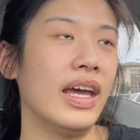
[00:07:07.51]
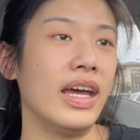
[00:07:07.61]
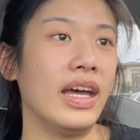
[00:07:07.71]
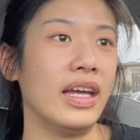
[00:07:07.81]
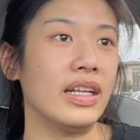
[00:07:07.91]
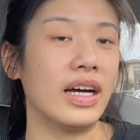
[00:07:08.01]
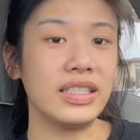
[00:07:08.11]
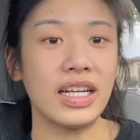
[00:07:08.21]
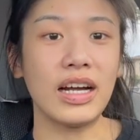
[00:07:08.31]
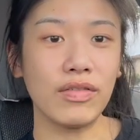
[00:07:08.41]
and I
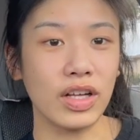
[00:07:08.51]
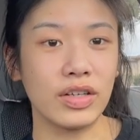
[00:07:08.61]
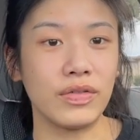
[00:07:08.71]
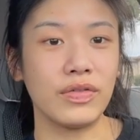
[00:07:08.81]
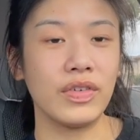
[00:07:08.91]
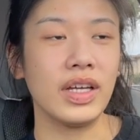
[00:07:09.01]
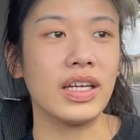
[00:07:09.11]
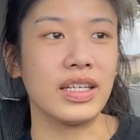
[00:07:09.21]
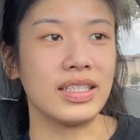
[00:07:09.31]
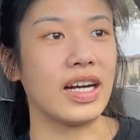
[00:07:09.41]
did have a lot of
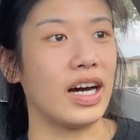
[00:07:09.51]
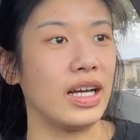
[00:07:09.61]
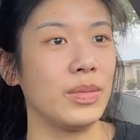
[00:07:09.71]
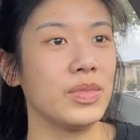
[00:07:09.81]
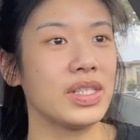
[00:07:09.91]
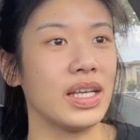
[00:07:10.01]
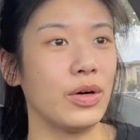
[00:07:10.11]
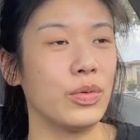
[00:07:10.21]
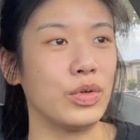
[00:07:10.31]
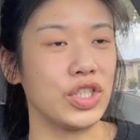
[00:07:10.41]
good times,
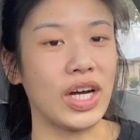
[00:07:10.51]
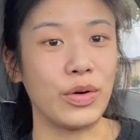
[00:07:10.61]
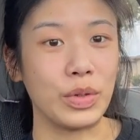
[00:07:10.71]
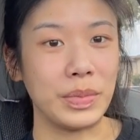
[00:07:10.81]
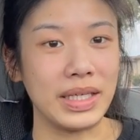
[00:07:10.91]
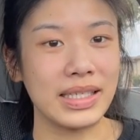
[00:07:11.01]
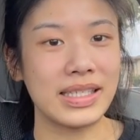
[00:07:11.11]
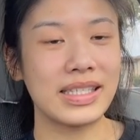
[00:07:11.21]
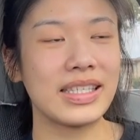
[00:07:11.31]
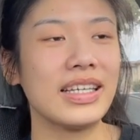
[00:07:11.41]
which I will
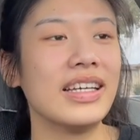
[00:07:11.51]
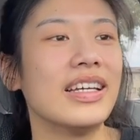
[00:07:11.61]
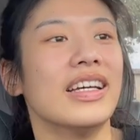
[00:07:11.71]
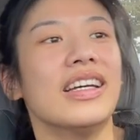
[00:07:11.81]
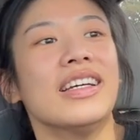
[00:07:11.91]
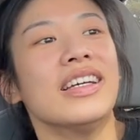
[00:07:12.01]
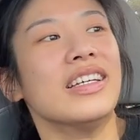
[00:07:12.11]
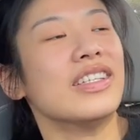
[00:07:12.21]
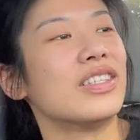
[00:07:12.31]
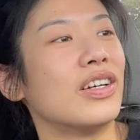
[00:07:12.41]
miss.
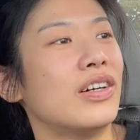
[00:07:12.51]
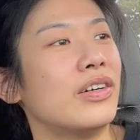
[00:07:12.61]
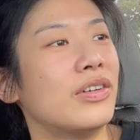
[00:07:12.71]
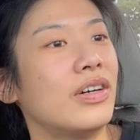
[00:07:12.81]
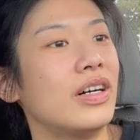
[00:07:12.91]
So